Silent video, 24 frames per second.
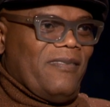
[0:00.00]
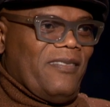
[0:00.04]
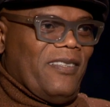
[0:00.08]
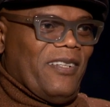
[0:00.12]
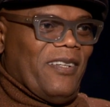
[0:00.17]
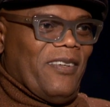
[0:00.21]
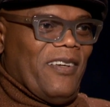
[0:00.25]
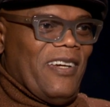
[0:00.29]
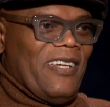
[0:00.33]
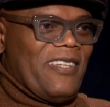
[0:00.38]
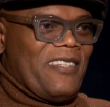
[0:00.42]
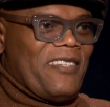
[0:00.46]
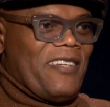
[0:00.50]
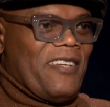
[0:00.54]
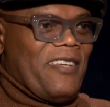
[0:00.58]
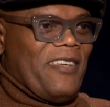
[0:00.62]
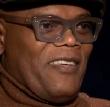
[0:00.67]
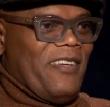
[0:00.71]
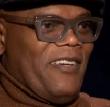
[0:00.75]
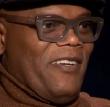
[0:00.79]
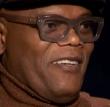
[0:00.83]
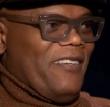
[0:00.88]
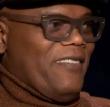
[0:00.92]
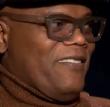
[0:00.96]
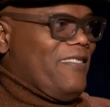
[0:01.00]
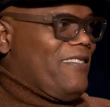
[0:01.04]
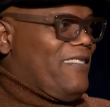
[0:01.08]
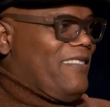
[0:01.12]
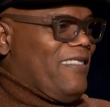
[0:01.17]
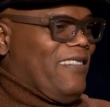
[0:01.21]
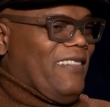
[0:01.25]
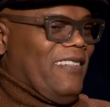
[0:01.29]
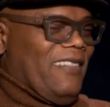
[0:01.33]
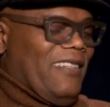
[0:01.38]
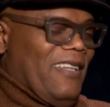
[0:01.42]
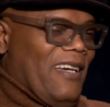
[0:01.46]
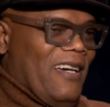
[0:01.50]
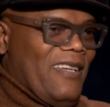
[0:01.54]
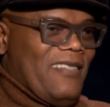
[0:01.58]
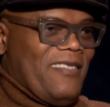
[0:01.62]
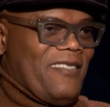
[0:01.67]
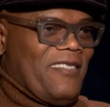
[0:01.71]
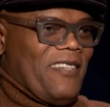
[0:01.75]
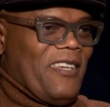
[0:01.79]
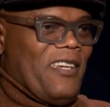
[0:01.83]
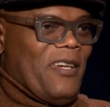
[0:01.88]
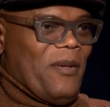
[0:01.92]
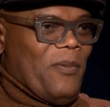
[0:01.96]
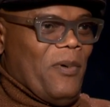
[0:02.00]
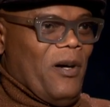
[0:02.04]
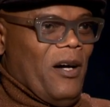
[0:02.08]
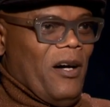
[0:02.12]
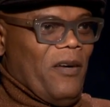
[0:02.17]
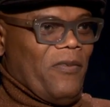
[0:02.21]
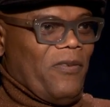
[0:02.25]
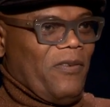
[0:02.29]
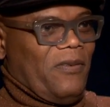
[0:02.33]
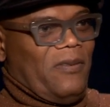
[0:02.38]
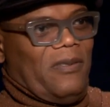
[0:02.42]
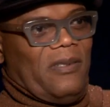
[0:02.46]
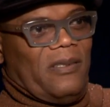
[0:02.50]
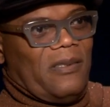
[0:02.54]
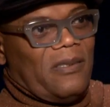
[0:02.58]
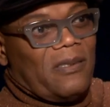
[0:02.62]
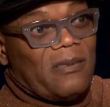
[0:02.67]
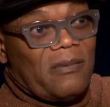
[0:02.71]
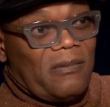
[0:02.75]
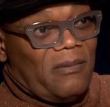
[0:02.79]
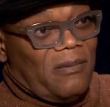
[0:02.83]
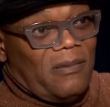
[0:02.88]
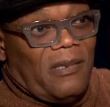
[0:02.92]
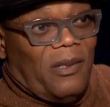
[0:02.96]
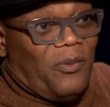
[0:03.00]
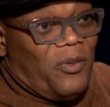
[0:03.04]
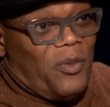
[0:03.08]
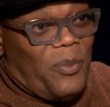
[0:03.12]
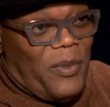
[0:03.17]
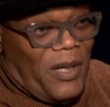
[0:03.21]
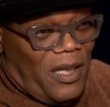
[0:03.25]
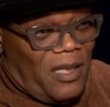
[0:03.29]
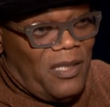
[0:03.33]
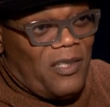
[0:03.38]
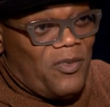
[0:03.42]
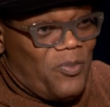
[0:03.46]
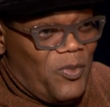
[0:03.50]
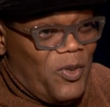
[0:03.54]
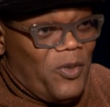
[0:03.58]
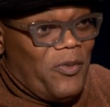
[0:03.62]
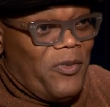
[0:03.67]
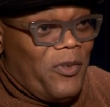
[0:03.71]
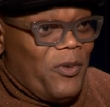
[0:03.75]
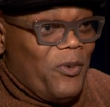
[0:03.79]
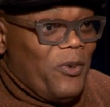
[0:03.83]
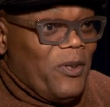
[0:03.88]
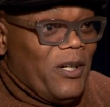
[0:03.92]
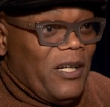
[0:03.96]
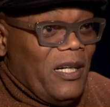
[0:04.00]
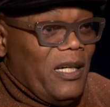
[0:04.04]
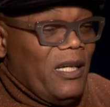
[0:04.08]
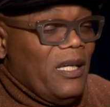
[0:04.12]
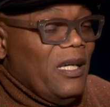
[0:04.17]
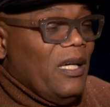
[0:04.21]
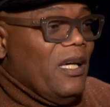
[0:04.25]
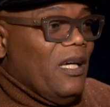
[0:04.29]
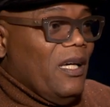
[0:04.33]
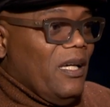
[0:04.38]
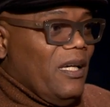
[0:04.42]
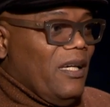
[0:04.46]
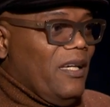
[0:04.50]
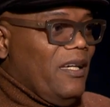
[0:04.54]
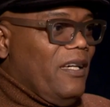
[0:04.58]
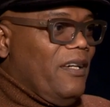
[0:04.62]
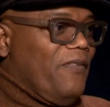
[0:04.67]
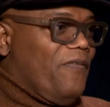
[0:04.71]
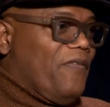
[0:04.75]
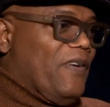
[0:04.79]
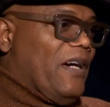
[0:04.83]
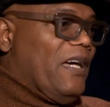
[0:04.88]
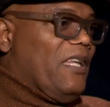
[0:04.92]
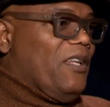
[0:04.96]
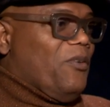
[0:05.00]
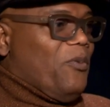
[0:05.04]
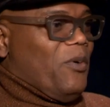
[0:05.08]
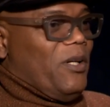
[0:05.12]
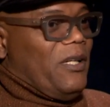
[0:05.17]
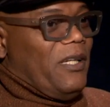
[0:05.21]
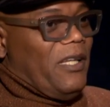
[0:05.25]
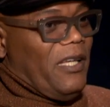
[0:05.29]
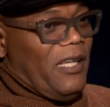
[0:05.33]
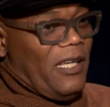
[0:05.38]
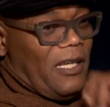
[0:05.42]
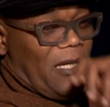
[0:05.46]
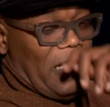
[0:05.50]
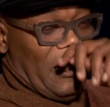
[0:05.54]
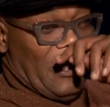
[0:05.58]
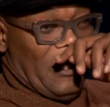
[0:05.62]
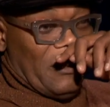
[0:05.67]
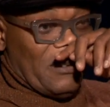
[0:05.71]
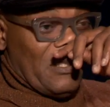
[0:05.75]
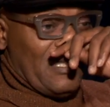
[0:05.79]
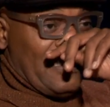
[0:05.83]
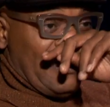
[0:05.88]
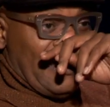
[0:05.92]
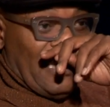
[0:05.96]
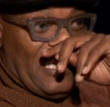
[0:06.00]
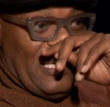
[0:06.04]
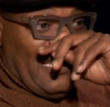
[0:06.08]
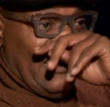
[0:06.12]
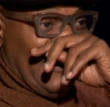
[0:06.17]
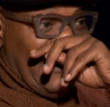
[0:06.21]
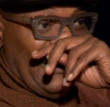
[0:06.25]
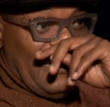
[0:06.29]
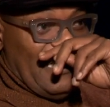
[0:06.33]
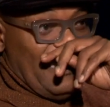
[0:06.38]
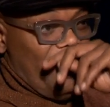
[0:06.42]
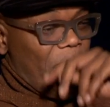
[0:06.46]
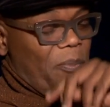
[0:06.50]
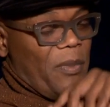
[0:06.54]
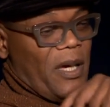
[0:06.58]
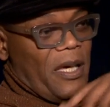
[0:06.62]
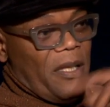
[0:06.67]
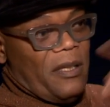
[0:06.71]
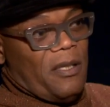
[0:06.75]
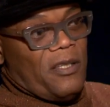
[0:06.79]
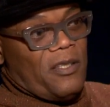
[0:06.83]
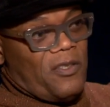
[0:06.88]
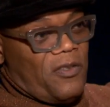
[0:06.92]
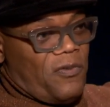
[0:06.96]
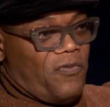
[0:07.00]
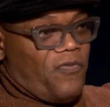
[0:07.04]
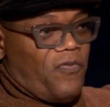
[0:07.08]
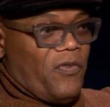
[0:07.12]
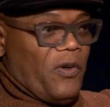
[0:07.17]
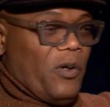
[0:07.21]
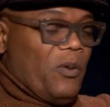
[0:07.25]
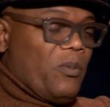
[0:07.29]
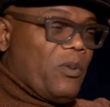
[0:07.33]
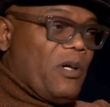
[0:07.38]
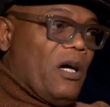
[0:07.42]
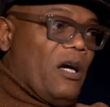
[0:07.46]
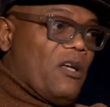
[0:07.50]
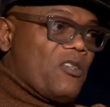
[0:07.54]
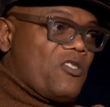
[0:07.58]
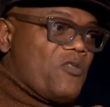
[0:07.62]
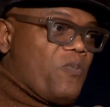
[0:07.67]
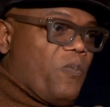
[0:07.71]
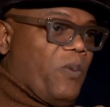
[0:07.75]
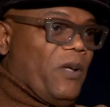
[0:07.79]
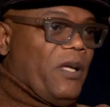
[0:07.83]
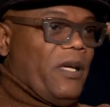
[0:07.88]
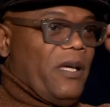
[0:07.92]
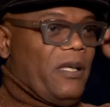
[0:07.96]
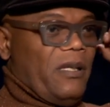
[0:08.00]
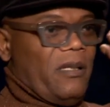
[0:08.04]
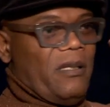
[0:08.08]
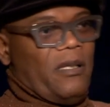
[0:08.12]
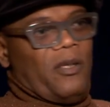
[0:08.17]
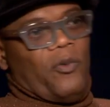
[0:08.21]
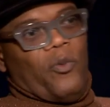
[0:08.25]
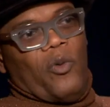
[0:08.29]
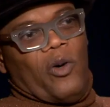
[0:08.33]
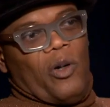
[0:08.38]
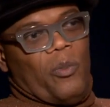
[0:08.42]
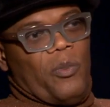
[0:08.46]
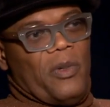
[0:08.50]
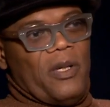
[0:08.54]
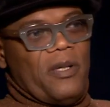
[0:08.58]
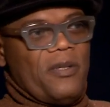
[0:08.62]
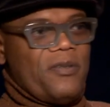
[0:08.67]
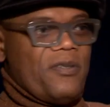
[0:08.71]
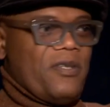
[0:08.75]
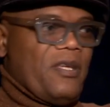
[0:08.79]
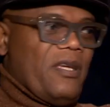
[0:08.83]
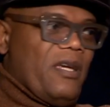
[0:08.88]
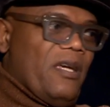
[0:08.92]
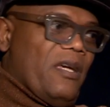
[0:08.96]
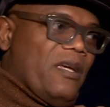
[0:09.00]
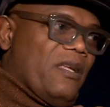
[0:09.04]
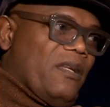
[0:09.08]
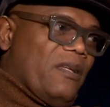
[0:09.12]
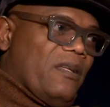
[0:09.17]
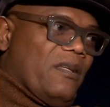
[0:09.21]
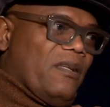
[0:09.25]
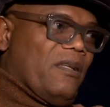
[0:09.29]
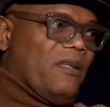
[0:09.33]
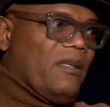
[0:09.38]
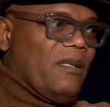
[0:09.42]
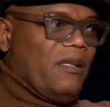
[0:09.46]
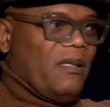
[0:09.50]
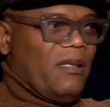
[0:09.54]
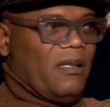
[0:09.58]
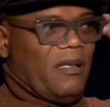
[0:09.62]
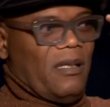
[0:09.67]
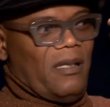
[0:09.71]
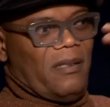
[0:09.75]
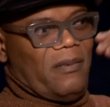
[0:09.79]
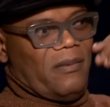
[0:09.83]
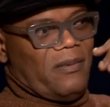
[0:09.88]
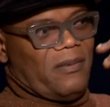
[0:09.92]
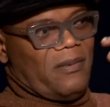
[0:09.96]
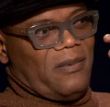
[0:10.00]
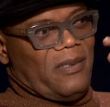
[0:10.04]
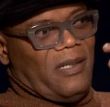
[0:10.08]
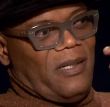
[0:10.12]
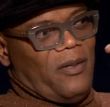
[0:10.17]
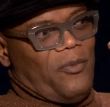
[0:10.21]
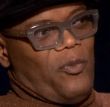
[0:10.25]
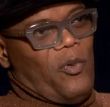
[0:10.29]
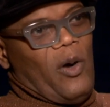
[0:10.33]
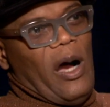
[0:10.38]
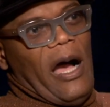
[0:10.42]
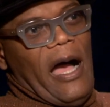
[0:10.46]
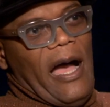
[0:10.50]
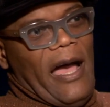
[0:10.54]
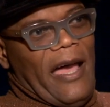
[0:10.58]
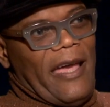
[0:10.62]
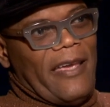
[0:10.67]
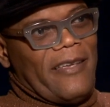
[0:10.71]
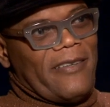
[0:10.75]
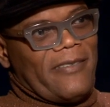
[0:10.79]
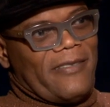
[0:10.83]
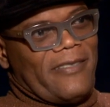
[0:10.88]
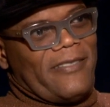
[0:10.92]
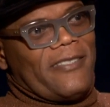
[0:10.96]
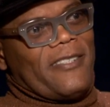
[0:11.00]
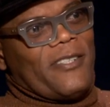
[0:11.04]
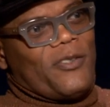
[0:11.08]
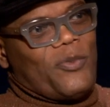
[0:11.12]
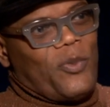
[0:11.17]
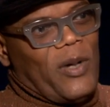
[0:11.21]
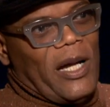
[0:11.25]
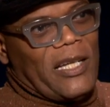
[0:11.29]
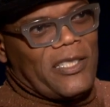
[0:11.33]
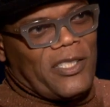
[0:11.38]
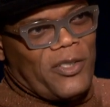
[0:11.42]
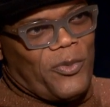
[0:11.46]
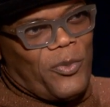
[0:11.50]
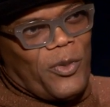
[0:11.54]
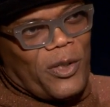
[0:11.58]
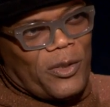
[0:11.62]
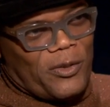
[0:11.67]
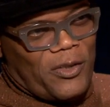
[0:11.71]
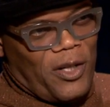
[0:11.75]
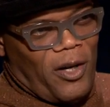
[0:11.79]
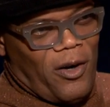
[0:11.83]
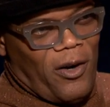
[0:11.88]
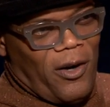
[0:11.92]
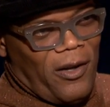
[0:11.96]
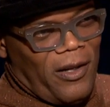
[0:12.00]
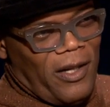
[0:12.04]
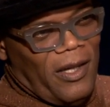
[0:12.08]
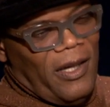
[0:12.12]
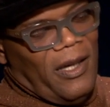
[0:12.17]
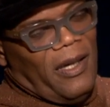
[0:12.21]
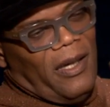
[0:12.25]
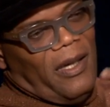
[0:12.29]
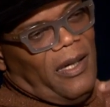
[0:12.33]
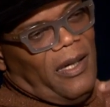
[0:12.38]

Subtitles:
you know, 18 years, and I'd see him off, you know, are we making this movie or what? And finally one day he called to say that he'd made this film called Split, and he wanted me to see it. And I was like, why? He said, just watch it, we'll talk.